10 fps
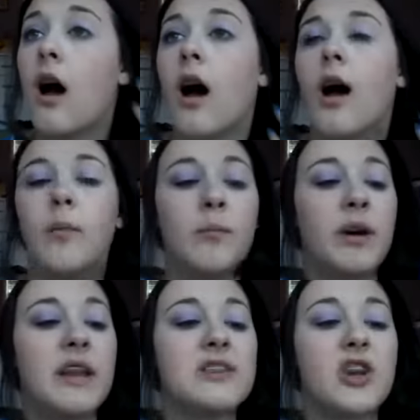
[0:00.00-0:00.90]

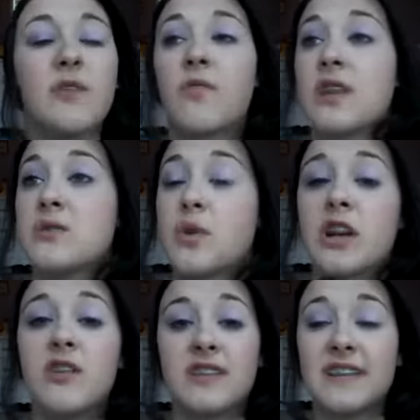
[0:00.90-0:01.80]
But it's good for this. We're going
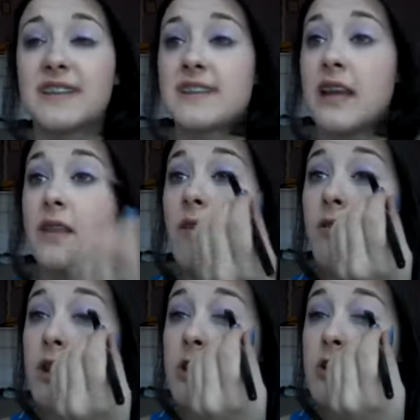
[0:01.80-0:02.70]
to use this to set the
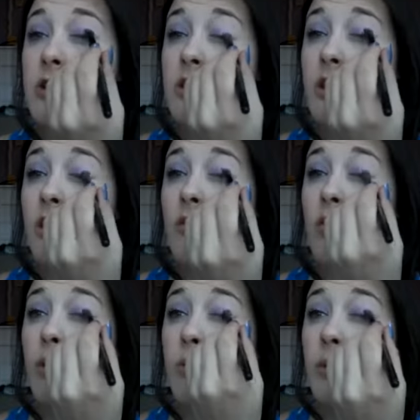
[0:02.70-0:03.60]
foundation
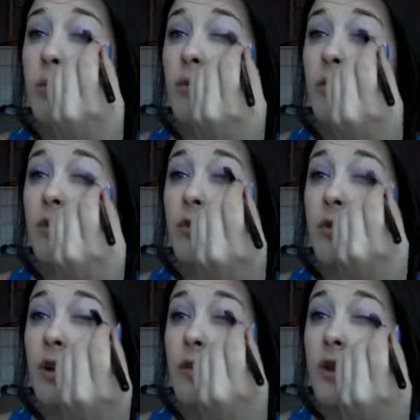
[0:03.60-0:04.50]
for our purples. Use
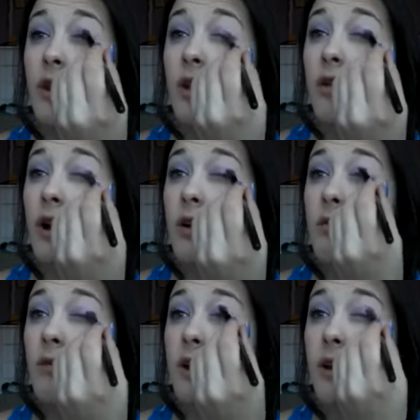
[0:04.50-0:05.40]
it on the other
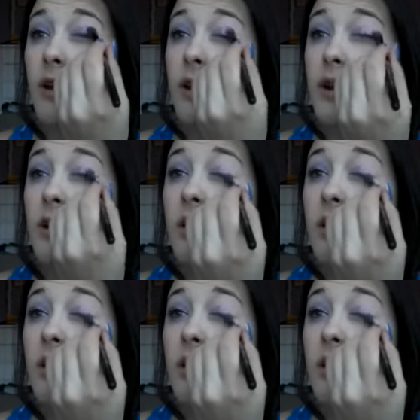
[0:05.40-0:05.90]
half of the eye.